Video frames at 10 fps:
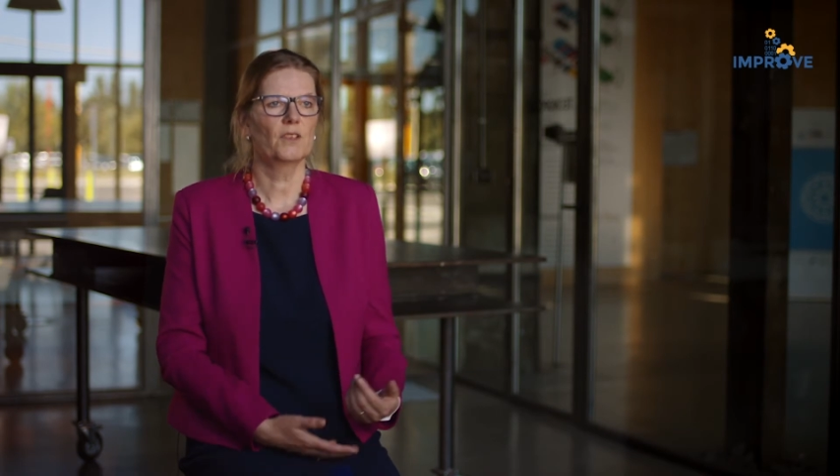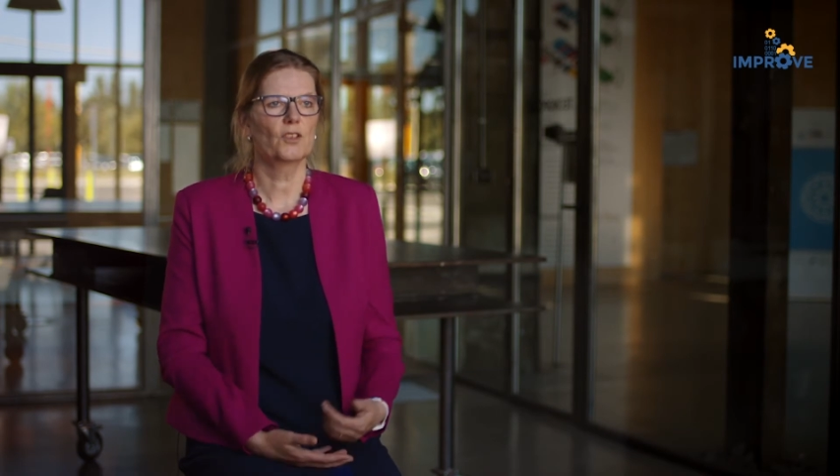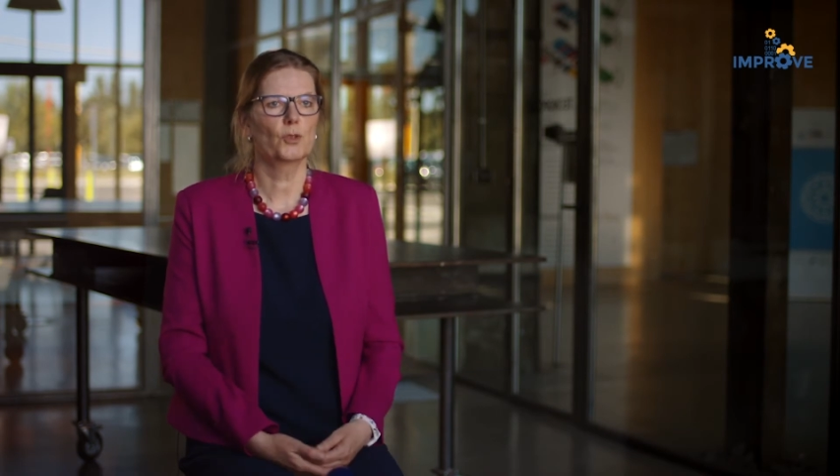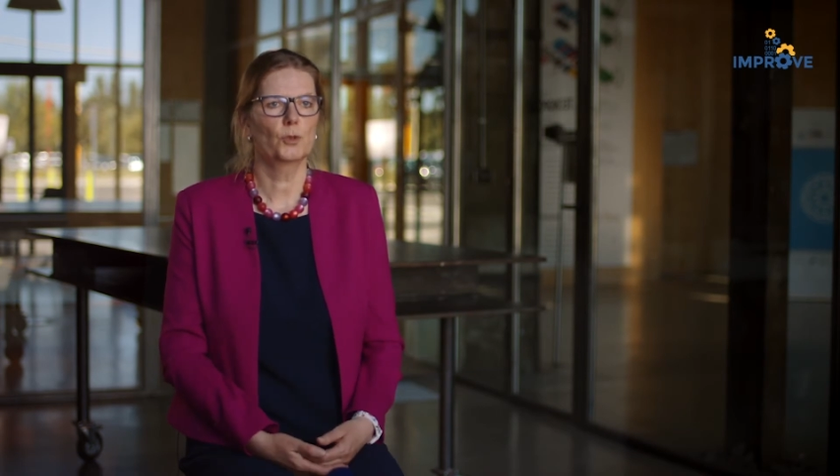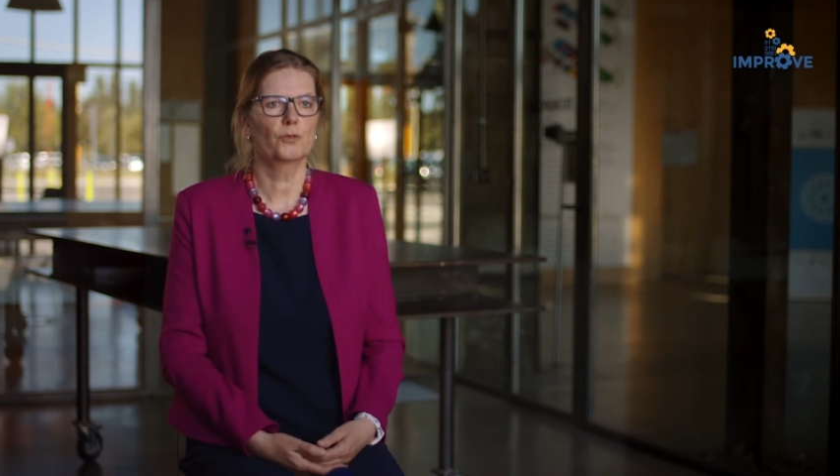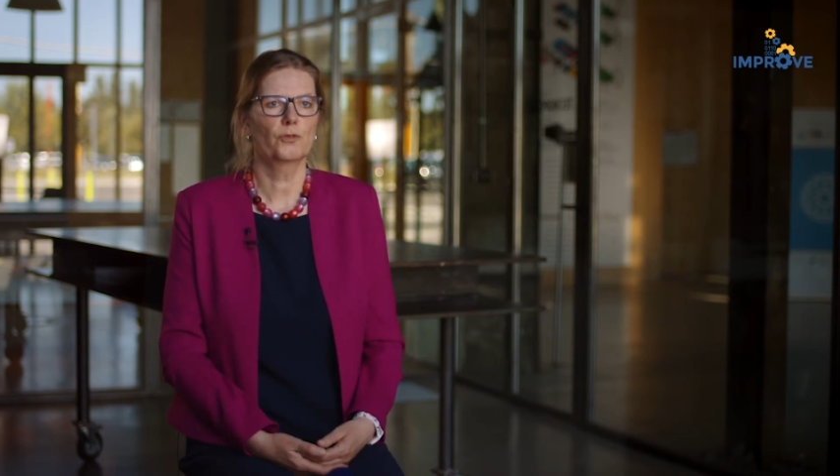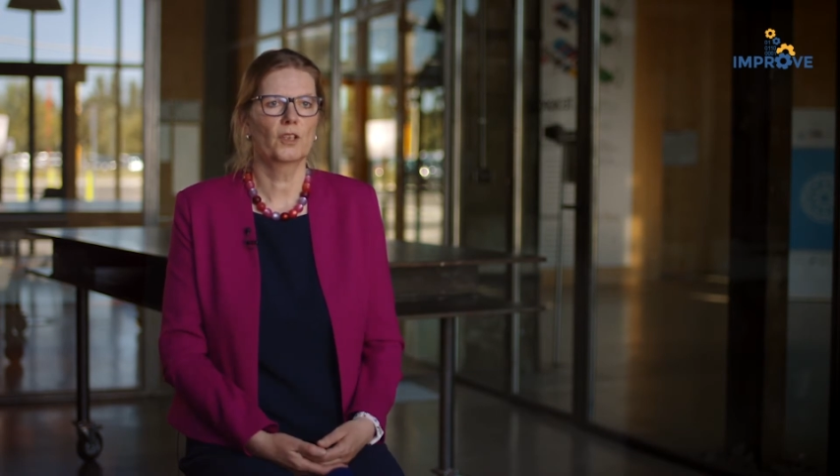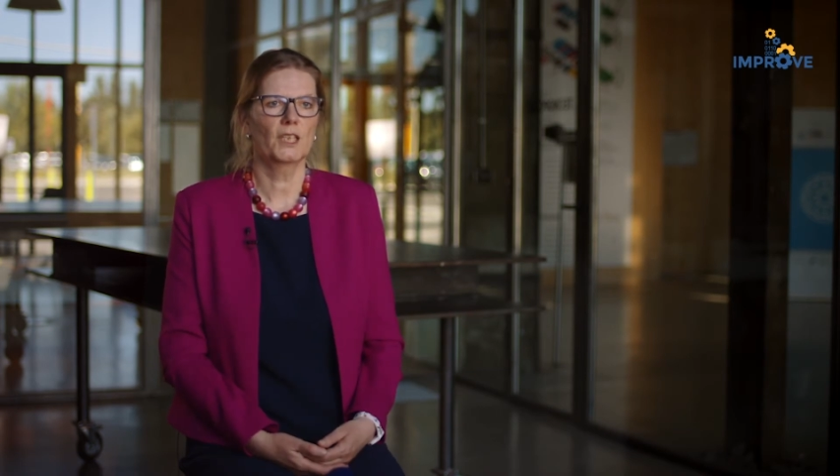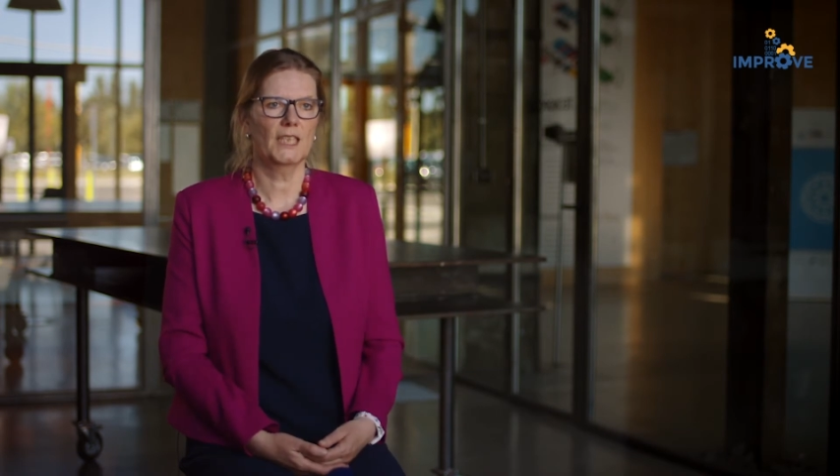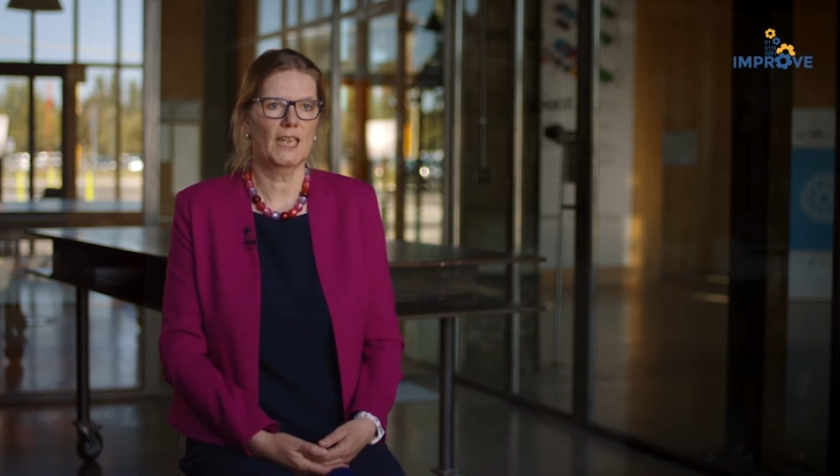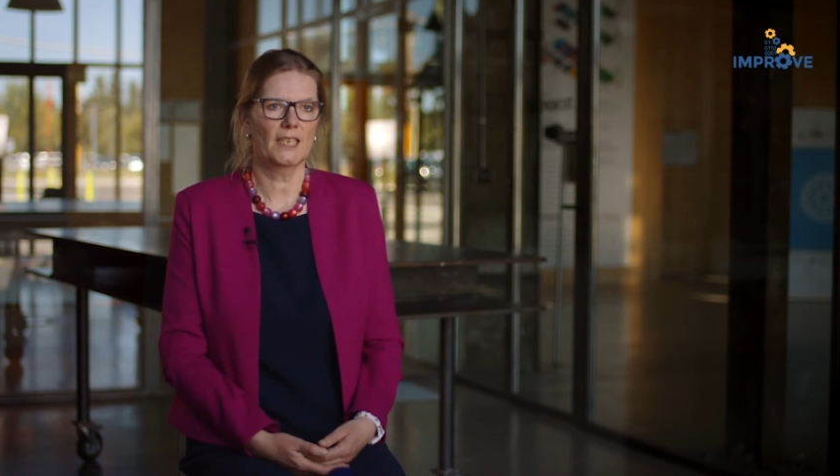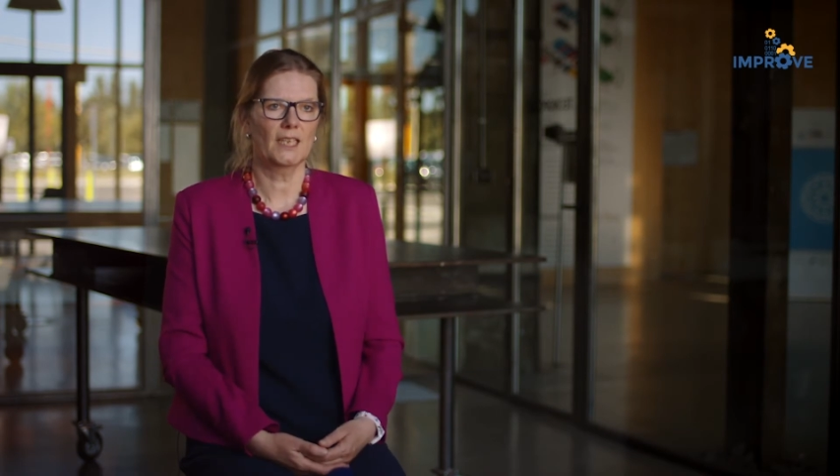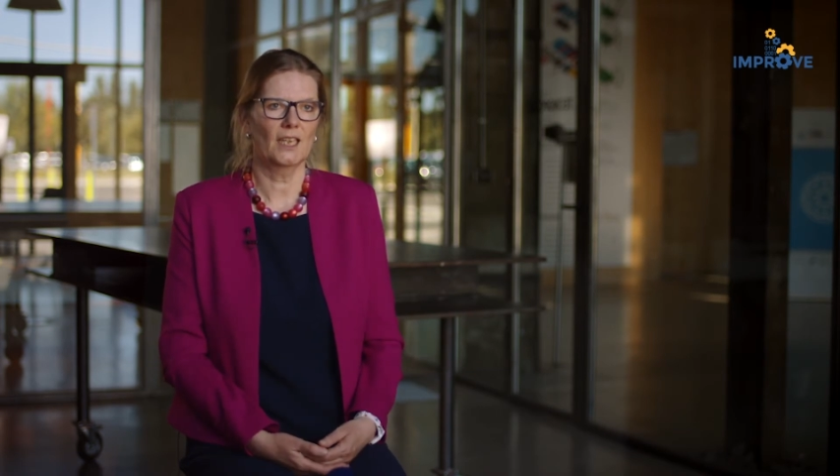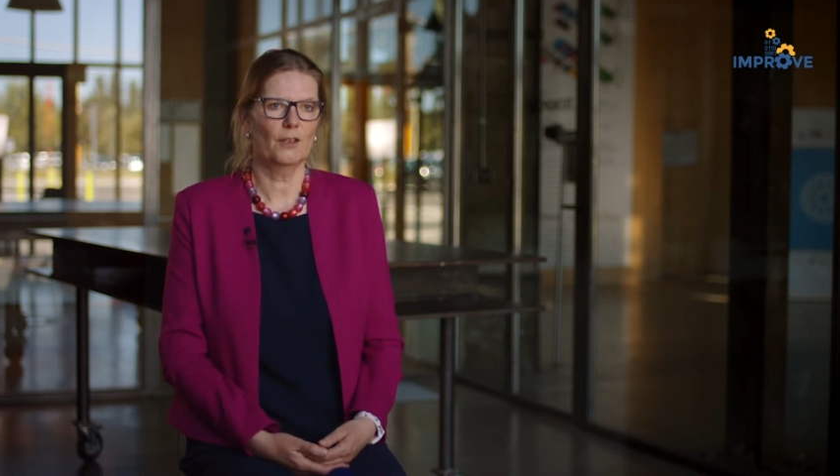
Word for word: is true for the data.